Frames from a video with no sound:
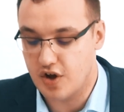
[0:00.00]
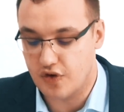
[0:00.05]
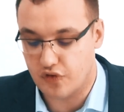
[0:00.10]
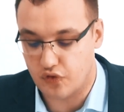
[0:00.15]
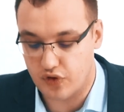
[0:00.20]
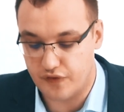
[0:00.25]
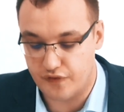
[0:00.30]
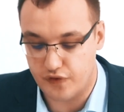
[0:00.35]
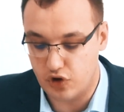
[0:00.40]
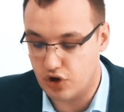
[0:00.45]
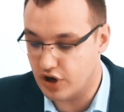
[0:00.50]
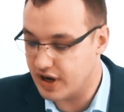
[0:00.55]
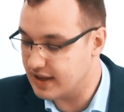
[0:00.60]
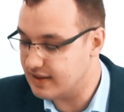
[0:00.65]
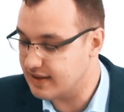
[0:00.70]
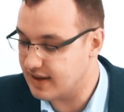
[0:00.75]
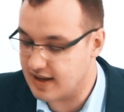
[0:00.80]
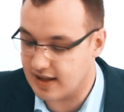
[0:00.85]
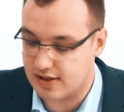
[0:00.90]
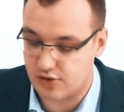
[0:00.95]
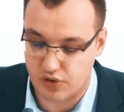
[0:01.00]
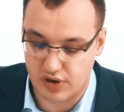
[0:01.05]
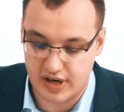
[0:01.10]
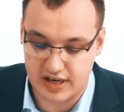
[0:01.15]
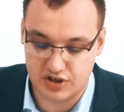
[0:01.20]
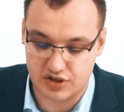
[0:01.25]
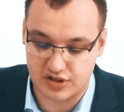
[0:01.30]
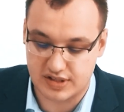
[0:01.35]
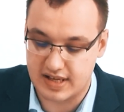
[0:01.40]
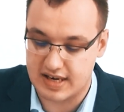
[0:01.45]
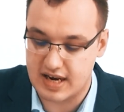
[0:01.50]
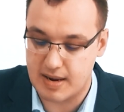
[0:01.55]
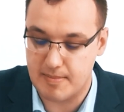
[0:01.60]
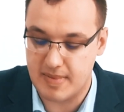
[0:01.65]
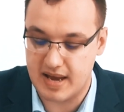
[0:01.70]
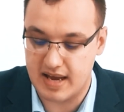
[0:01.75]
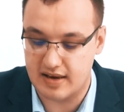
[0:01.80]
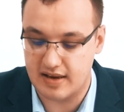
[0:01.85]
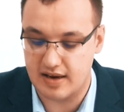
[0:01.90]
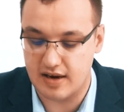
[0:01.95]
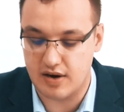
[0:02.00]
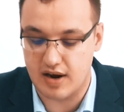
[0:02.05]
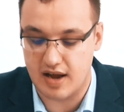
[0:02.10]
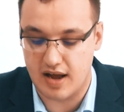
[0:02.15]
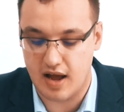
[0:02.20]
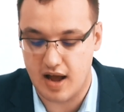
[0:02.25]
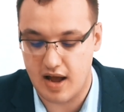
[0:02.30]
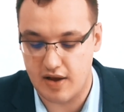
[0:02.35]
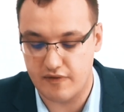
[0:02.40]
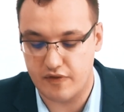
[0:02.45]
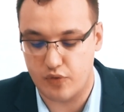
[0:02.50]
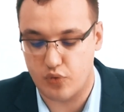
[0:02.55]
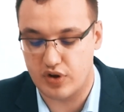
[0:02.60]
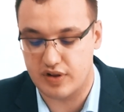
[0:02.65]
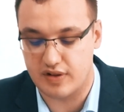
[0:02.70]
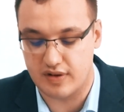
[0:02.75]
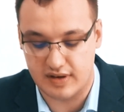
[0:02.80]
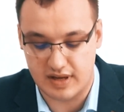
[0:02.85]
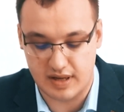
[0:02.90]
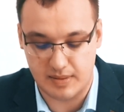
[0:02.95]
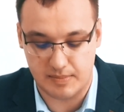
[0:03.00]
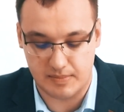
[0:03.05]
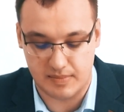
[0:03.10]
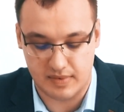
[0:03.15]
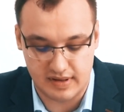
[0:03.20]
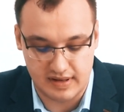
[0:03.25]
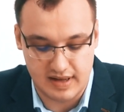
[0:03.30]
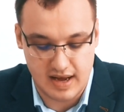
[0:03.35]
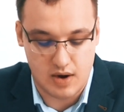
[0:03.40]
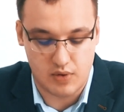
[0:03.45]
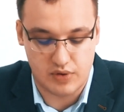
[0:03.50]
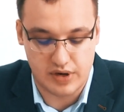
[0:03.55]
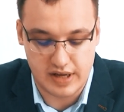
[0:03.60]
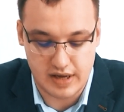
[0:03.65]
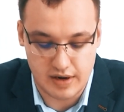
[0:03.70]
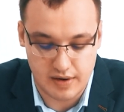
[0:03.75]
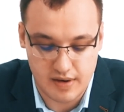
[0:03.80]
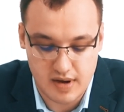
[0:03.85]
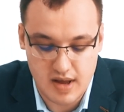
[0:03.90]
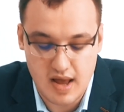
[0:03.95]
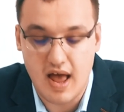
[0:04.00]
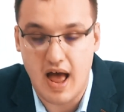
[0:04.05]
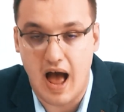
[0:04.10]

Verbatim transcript: So if you look at the calculations that I made here, I've written them down here.